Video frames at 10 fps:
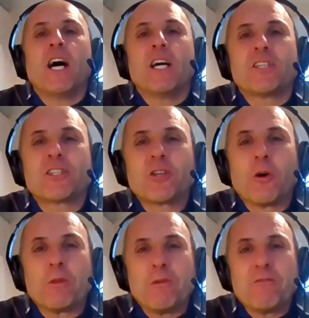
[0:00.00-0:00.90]
to
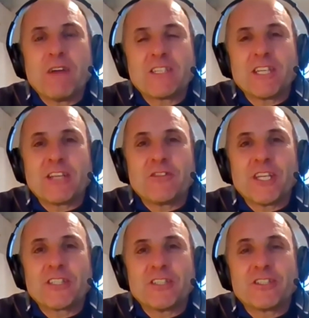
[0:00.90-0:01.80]
stop them investing in
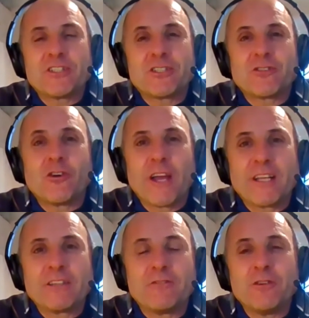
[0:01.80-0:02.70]
things that's
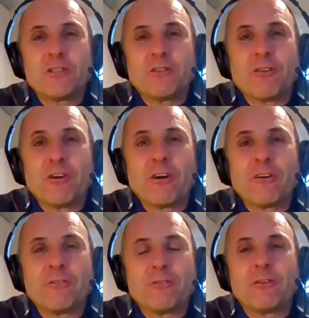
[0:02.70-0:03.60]
destroying the future for
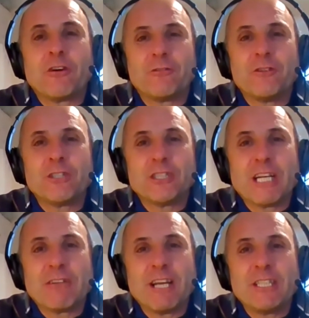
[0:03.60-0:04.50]
our future
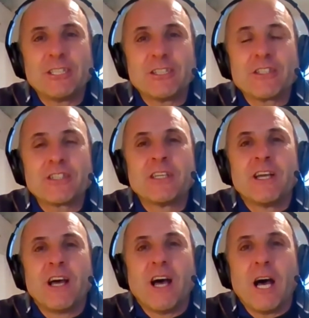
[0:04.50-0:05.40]
generations,
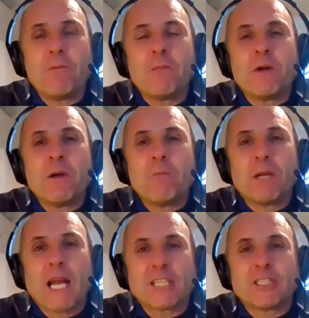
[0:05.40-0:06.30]

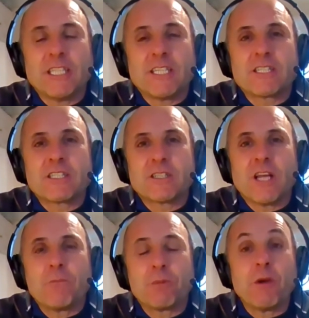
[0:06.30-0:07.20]
but actually
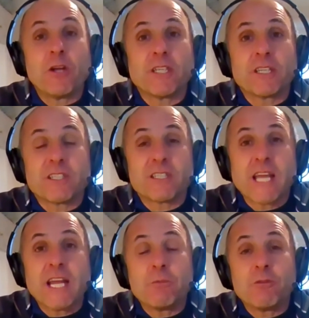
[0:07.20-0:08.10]
promoting a
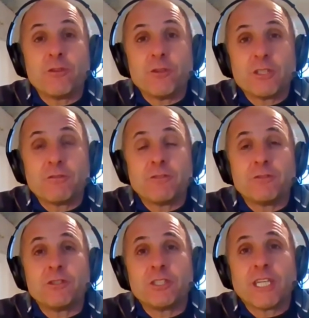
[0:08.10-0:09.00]
sustainable future for
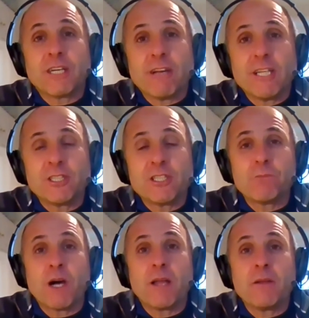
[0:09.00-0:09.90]
future generations
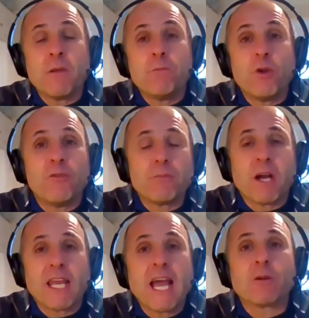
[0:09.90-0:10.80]
by moving
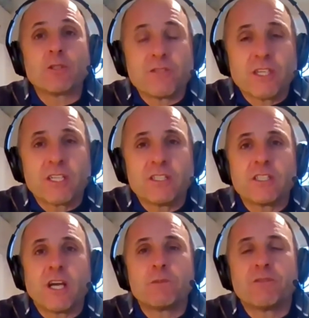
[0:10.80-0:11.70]
money out of certain
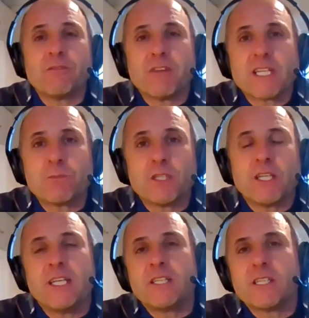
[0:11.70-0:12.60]
types of investment
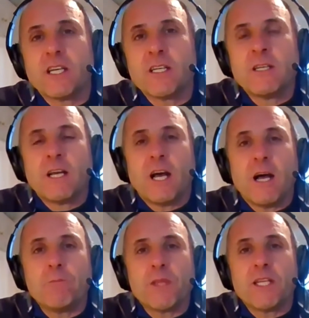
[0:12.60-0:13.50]
and
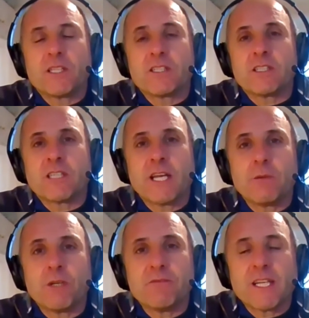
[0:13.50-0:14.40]
into
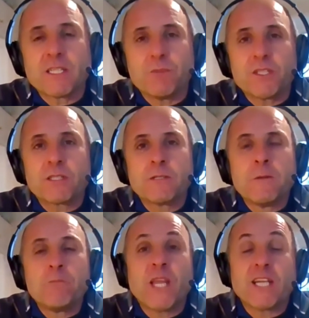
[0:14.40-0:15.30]
sustainable investments.
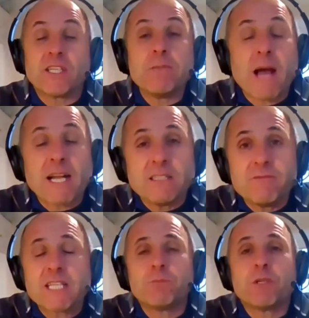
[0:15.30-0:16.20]
There's an impact
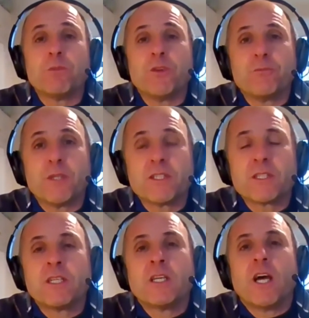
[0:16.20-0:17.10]
investment
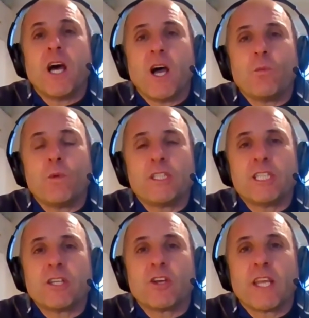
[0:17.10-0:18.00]
movement which
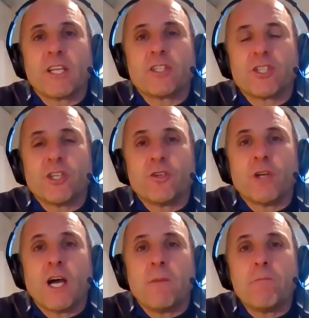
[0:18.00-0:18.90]
is looking to
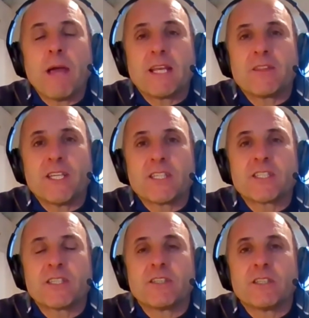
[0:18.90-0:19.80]
make
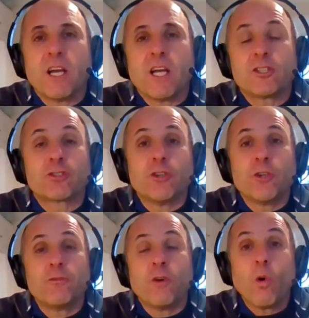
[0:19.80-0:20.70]
this
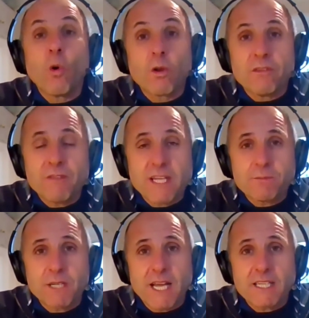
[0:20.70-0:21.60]
true for all of
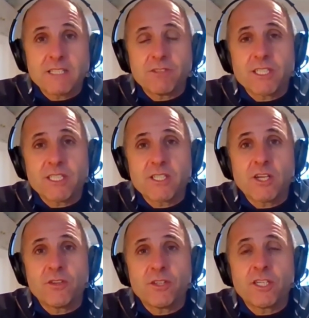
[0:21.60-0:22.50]
investment activities,
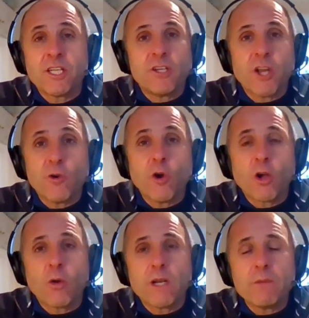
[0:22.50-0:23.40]
so that no
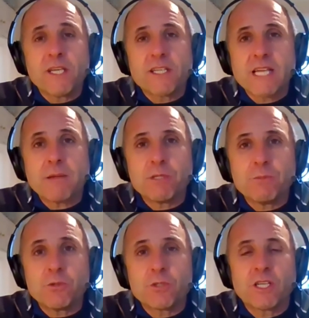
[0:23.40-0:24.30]
longer will it be
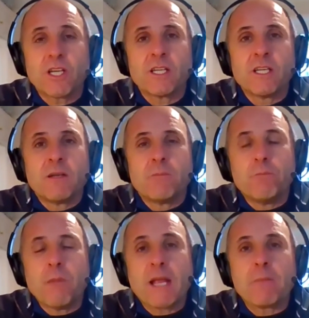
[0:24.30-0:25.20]
acceptable to
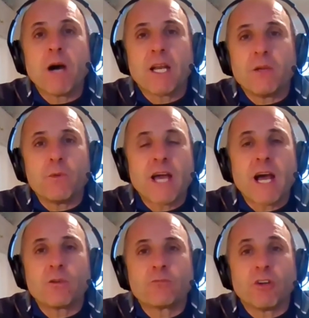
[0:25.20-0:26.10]
make money
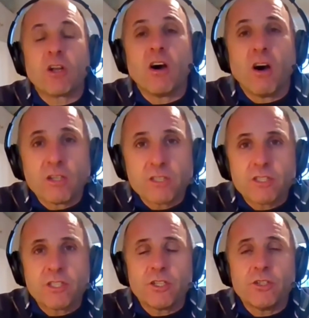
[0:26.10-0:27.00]
without regard
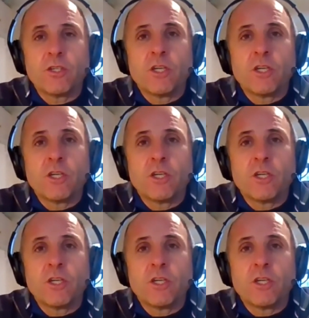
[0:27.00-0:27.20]
to